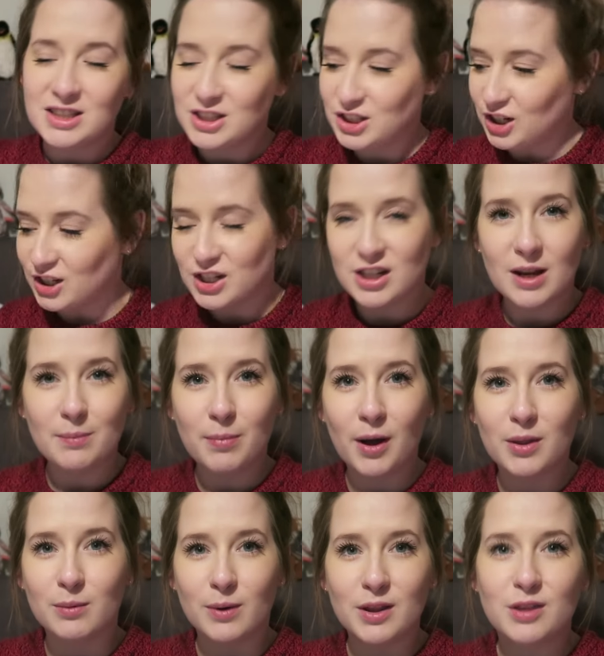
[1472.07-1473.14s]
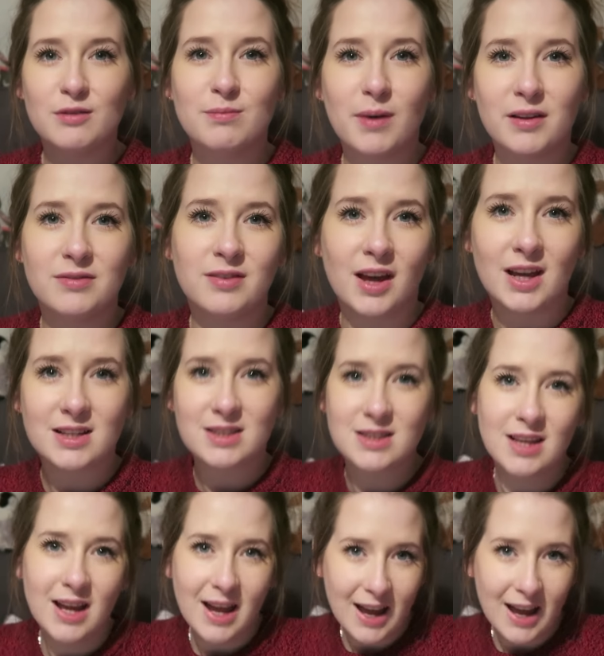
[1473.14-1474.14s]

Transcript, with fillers: Judging it by the width of my face.